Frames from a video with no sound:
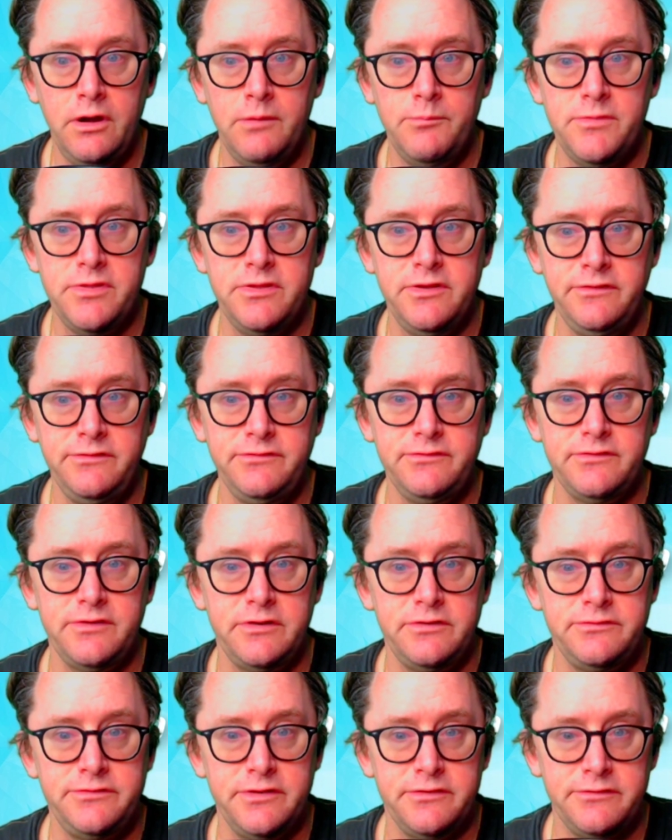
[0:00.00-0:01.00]
this
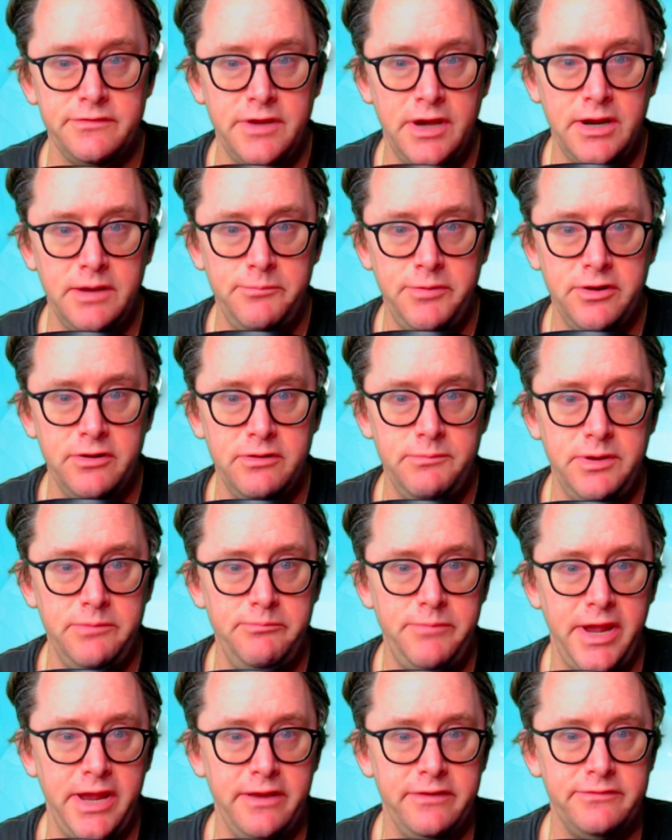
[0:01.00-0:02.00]
does not appear to be
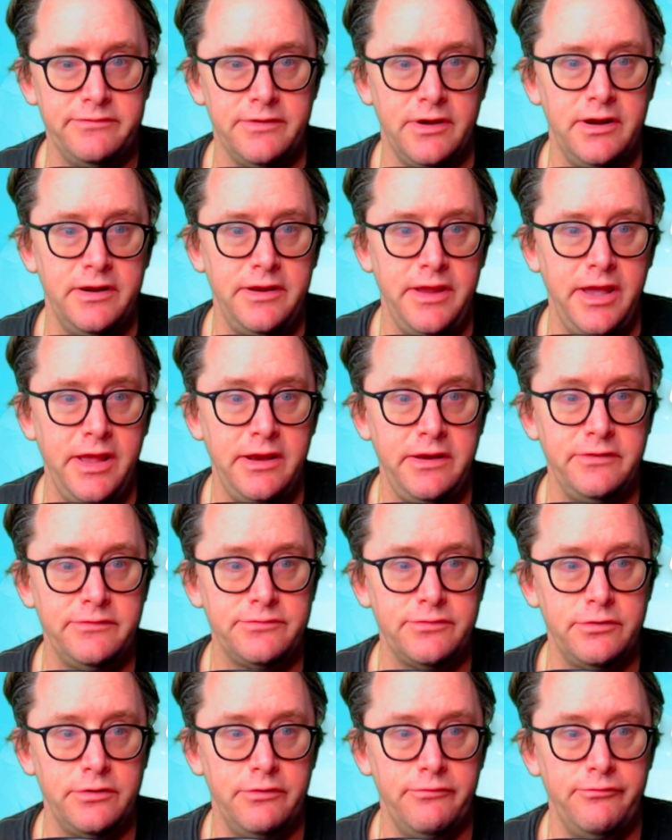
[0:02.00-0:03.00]
based on any
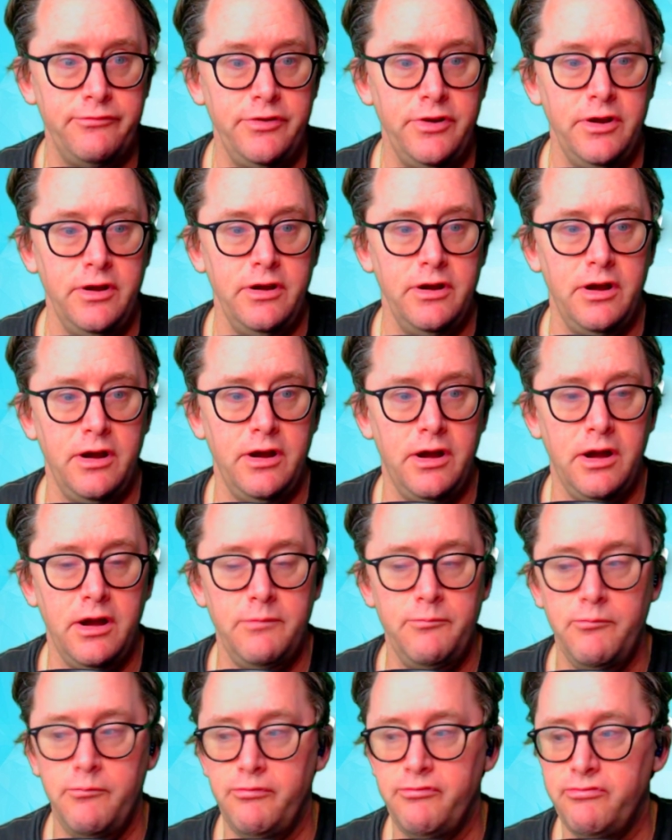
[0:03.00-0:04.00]
sort of
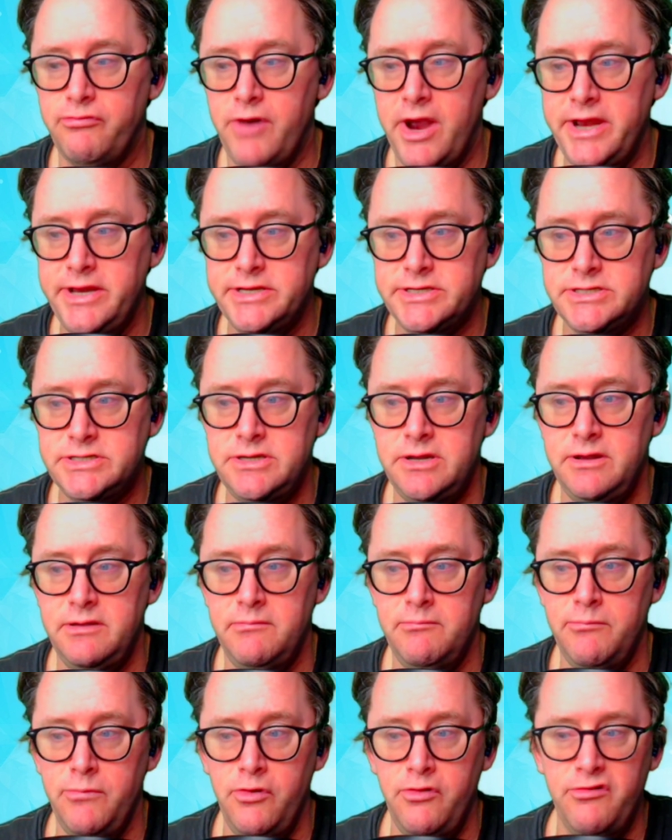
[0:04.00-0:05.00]
price
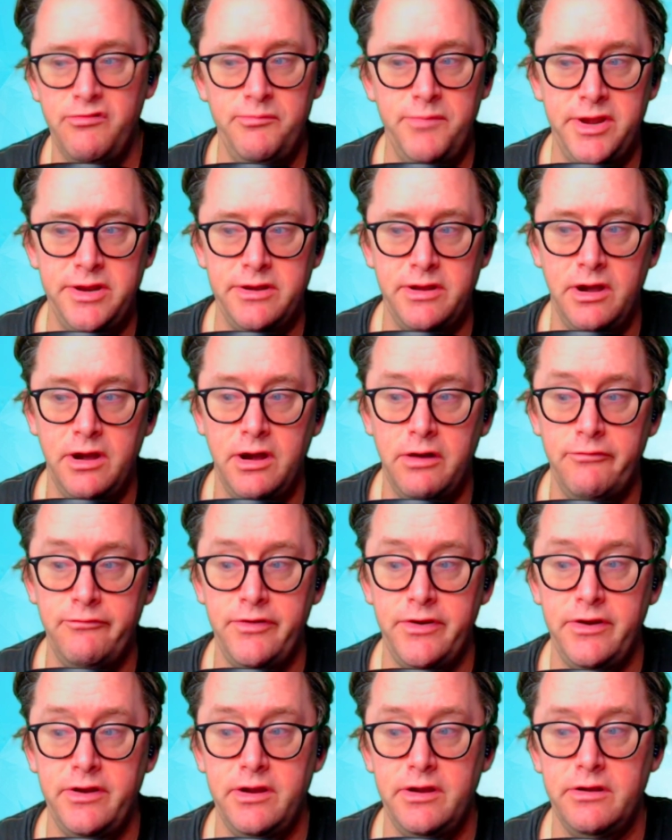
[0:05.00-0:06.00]
movement
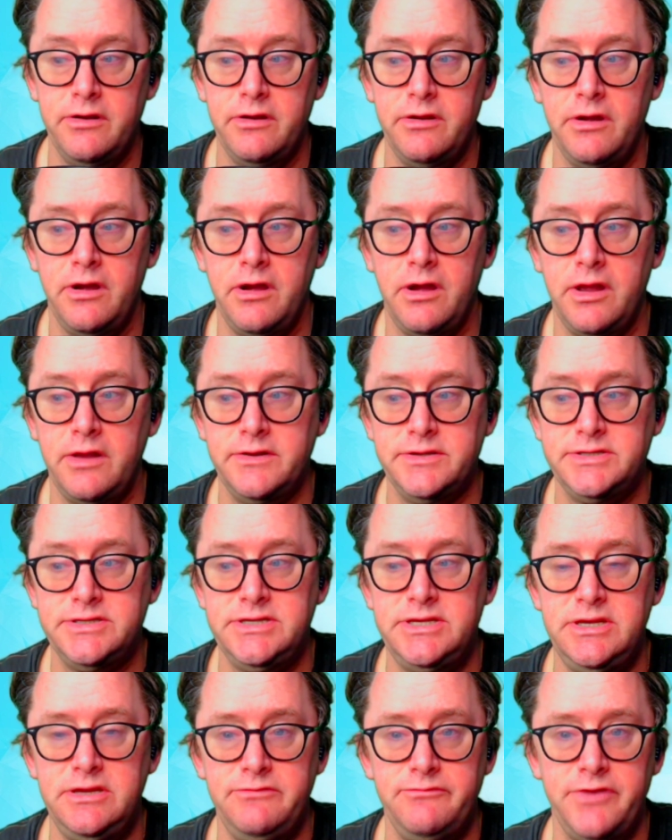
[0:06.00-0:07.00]
of
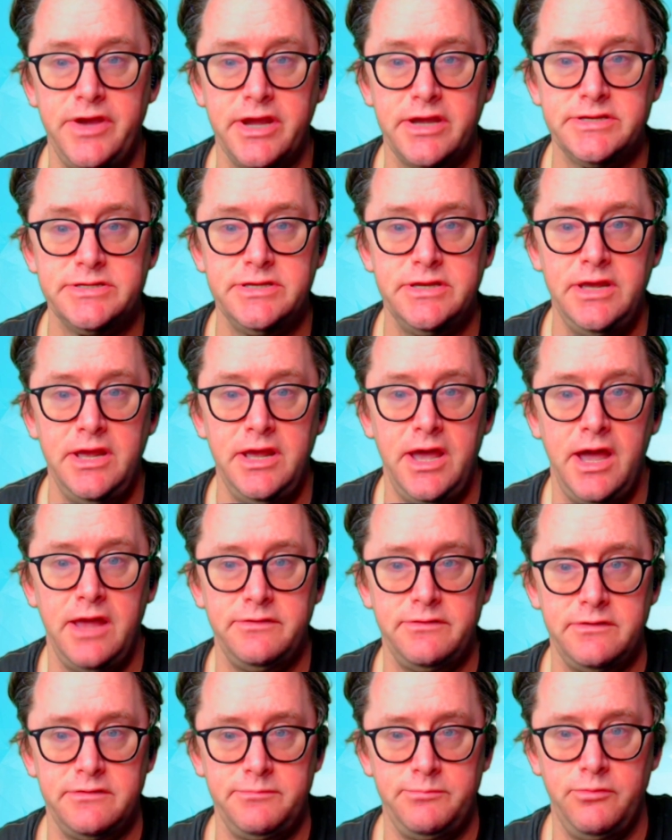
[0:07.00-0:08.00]
TVIX
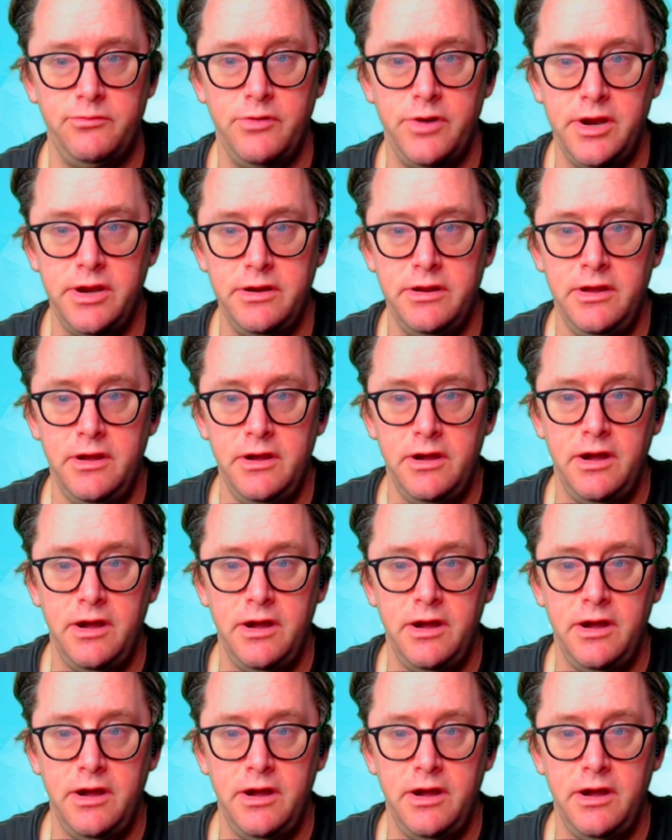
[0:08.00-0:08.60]
at this point.